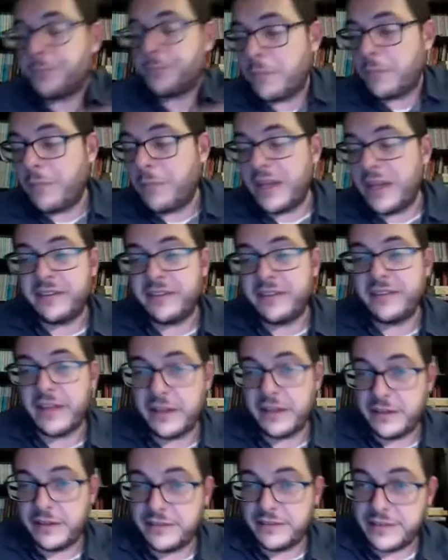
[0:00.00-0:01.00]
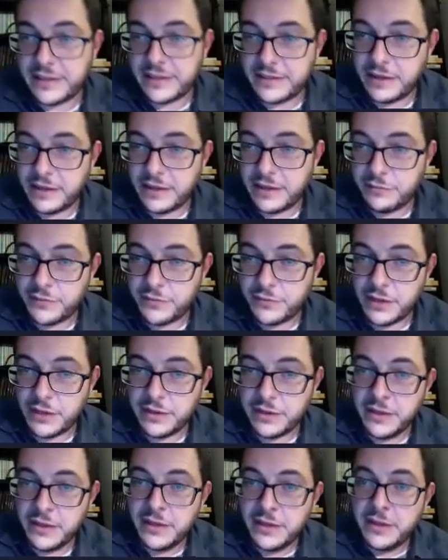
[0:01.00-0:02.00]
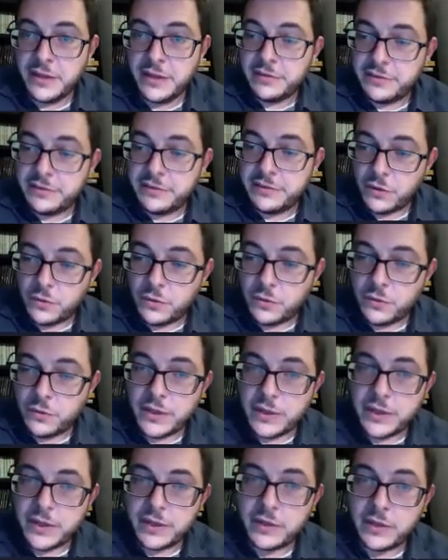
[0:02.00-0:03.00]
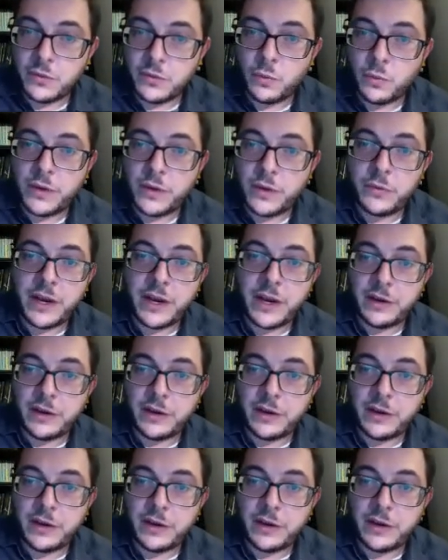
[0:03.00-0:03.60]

many studies that they have done. So uh, when we are